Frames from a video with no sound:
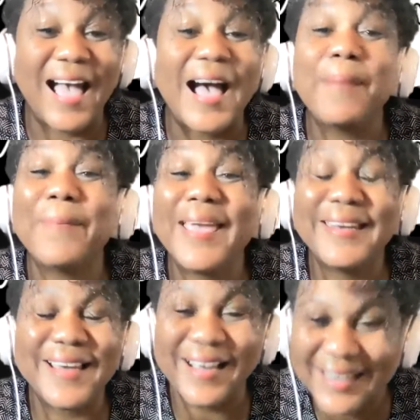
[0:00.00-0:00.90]
I may
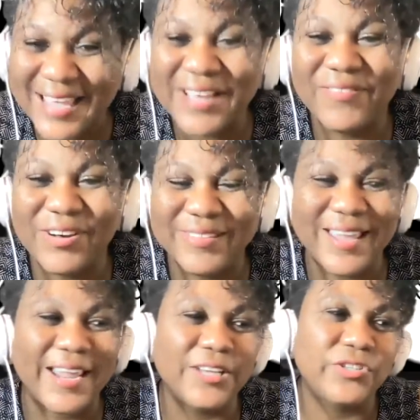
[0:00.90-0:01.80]
not have all
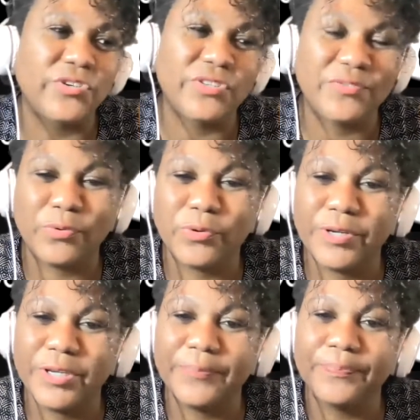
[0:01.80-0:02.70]
the answers for
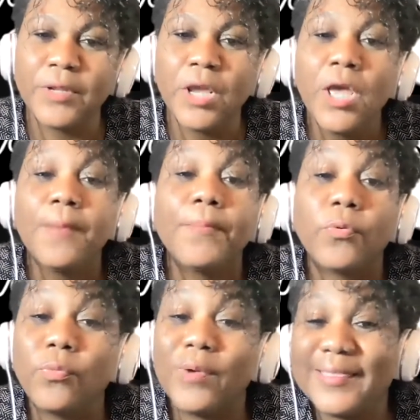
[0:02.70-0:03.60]
you,
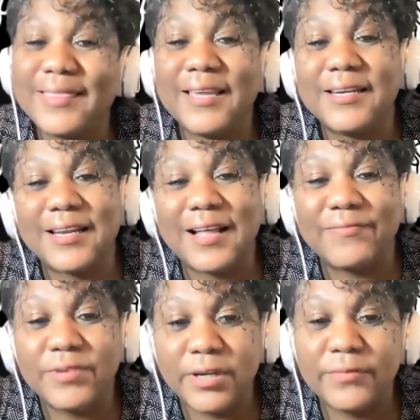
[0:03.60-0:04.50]
but one thing that
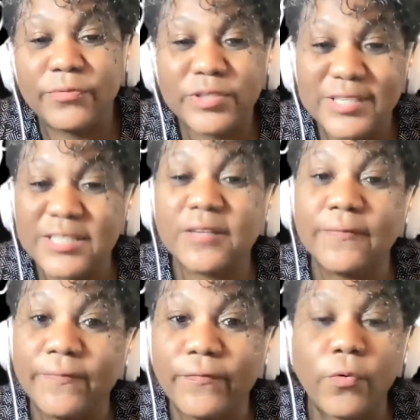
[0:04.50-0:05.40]
I've done for
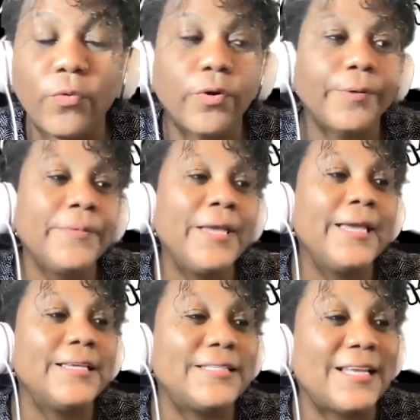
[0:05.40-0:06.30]
season 4
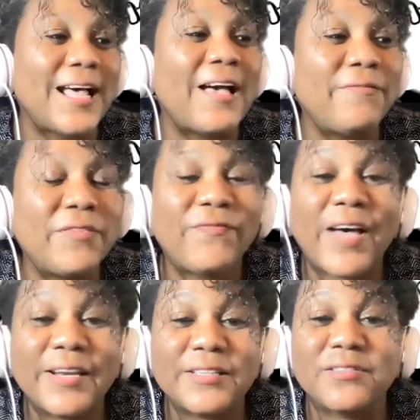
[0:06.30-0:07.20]
is that I've
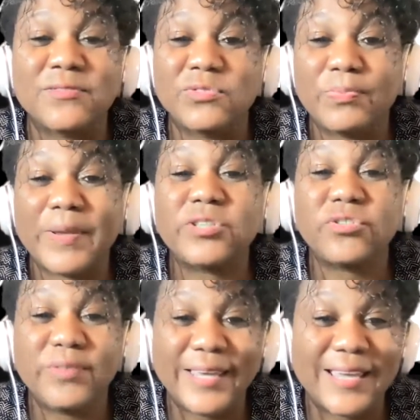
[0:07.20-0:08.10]
invited some
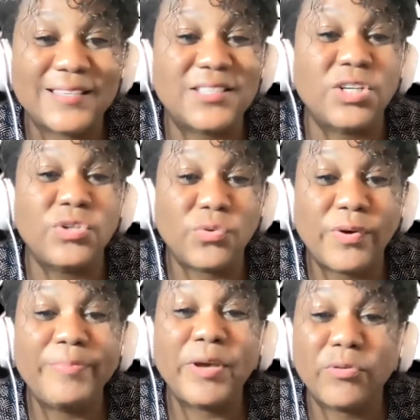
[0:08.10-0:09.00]
special guests to
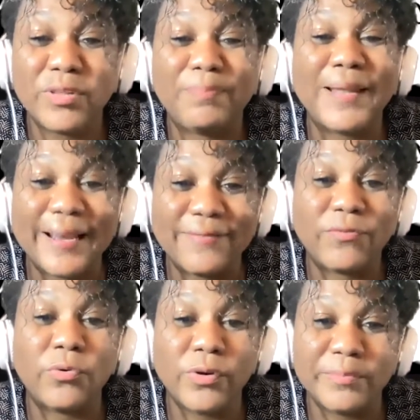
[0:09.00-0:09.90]
join me on the
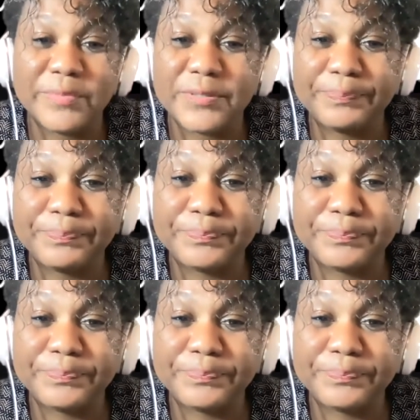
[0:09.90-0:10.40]
platforms.